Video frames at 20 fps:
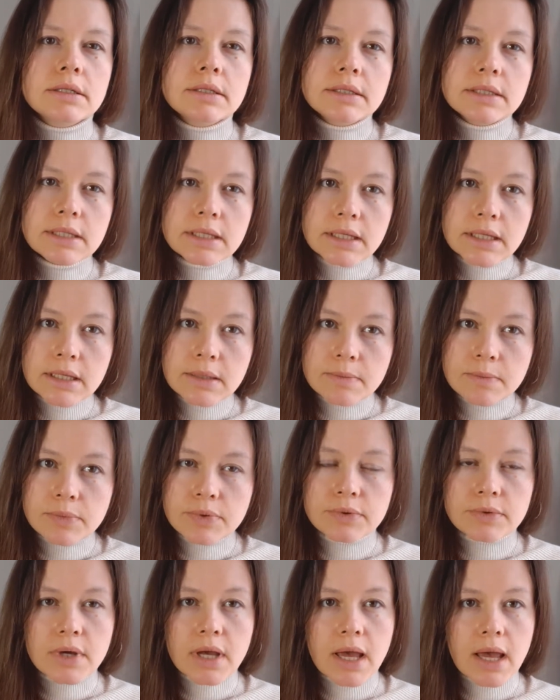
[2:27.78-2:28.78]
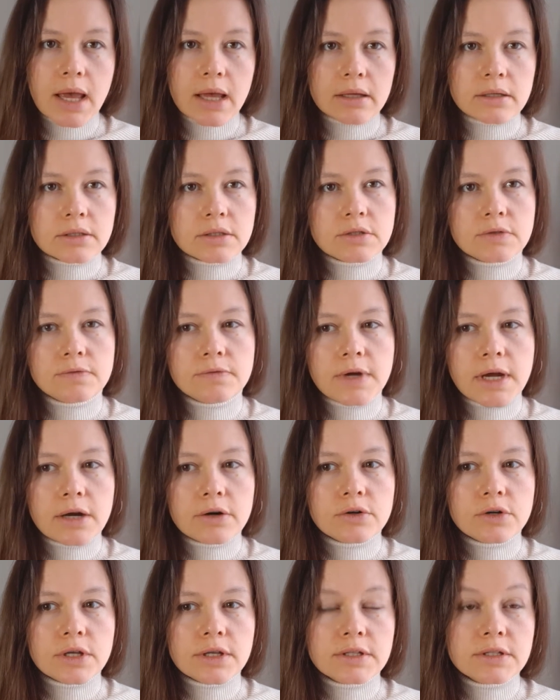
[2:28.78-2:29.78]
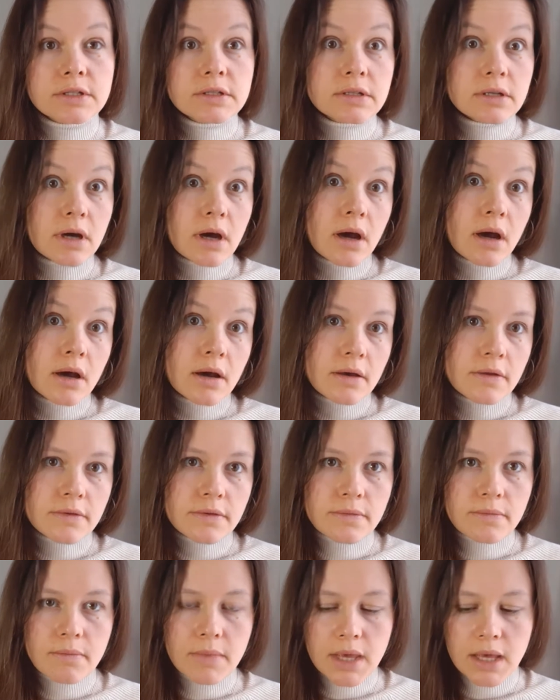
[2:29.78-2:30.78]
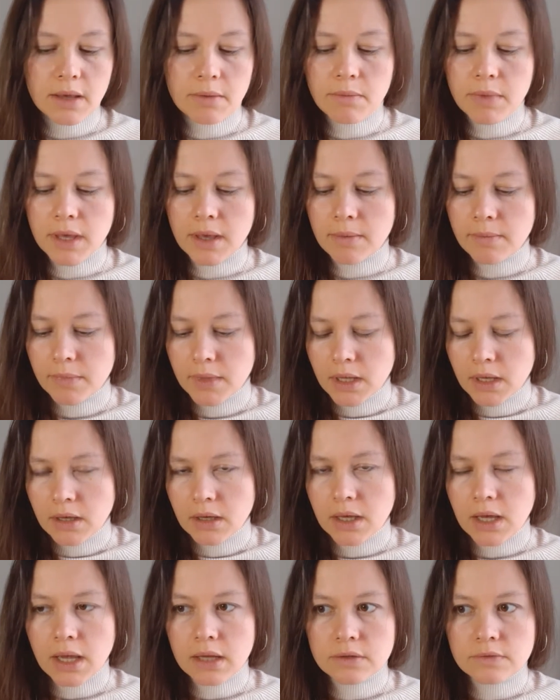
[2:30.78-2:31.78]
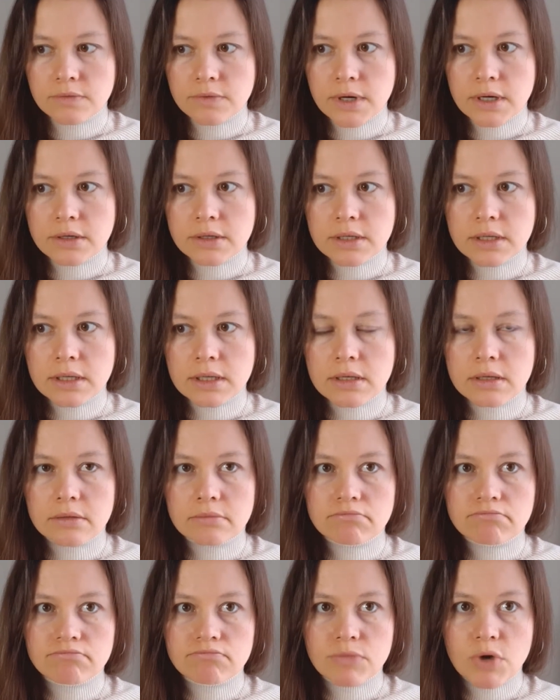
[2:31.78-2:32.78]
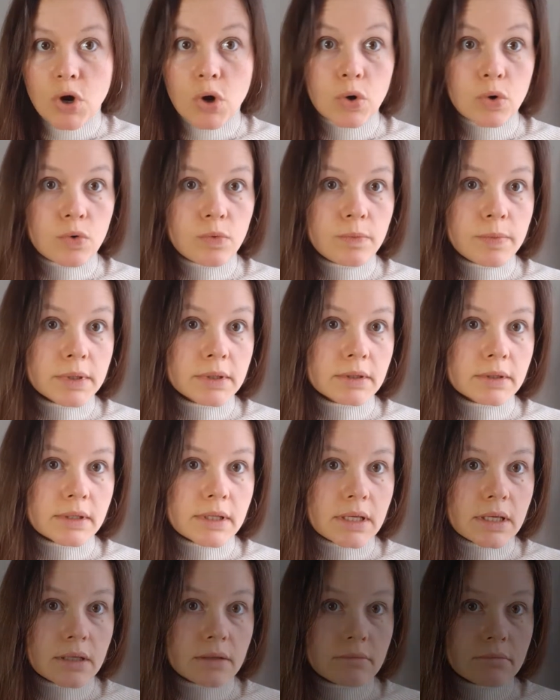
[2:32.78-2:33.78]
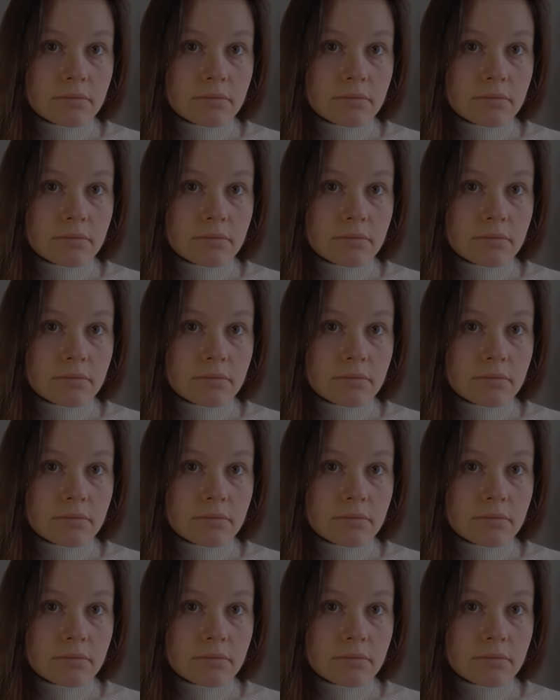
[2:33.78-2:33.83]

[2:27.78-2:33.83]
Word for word: deep and very tough, maybe, and very openly.